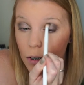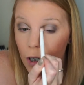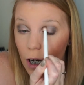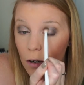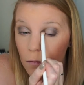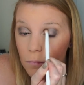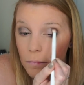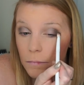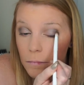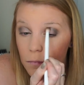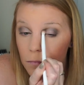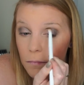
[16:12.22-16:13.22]
Y'all,
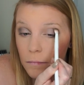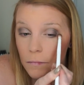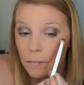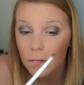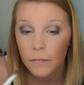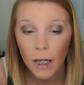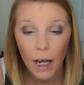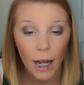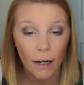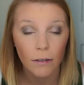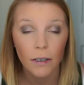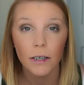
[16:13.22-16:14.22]

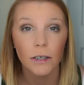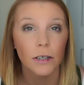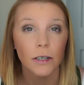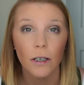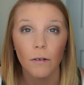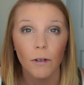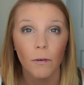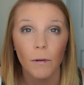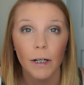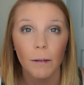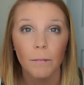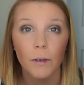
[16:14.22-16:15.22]
I really just don't know
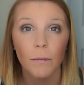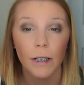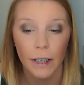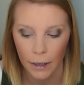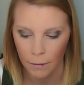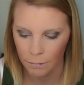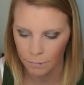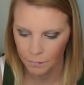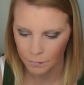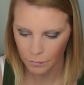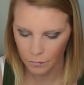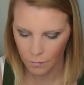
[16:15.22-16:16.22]
what I'm doing here.
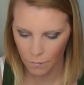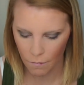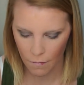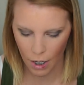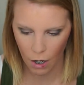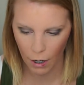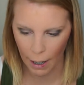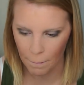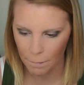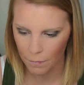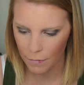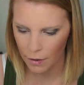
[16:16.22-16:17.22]
Okay,
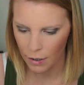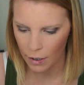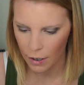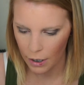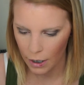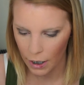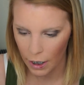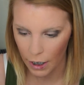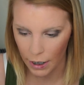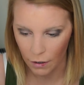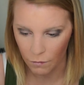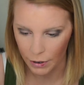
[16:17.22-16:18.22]

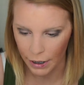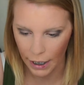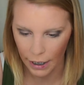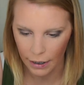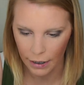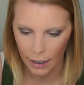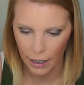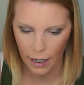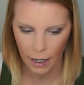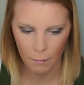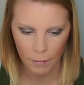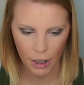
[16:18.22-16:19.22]
enough with that.
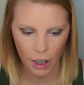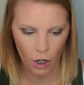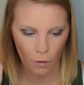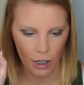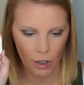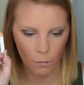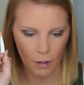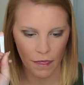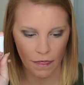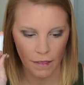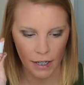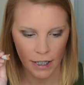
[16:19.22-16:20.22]
I'm going to go in
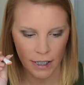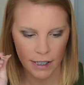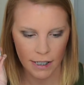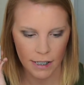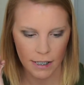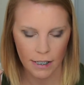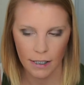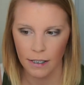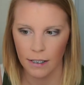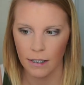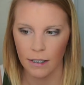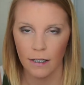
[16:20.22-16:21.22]
with this.
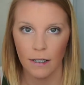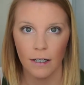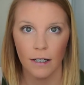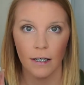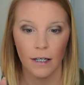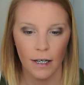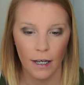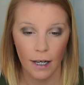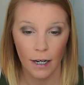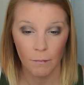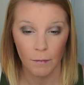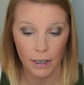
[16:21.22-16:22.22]

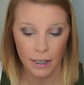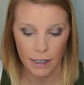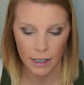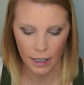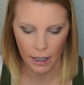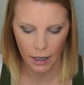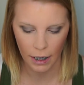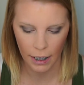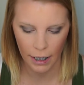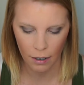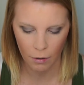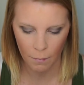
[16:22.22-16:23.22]
And I'm going to stick a
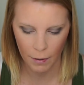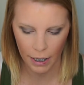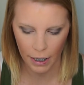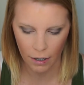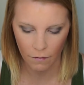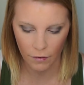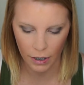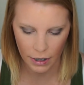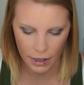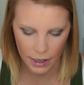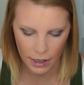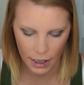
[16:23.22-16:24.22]
little bit of
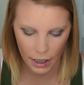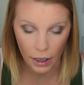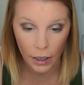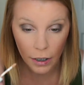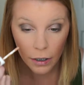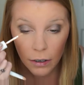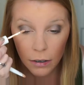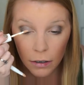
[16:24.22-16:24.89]
concealer